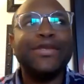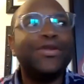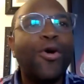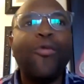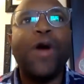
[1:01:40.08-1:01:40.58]

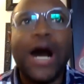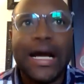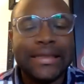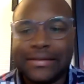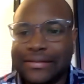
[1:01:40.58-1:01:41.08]
no
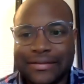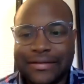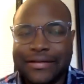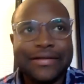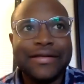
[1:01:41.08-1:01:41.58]
one,
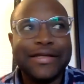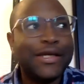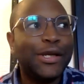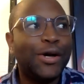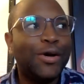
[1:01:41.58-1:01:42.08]

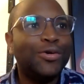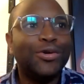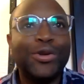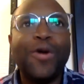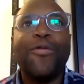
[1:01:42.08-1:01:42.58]
you know,
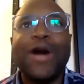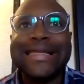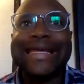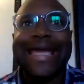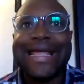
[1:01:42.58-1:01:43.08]
no
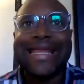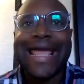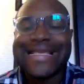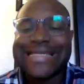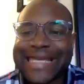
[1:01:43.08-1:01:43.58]
one can
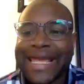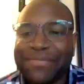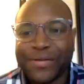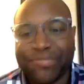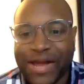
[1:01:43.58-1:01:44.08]

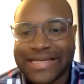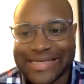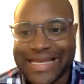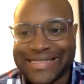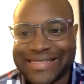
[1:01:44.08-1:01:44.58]
escape the
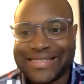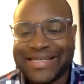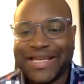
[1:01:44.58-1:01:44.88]
process.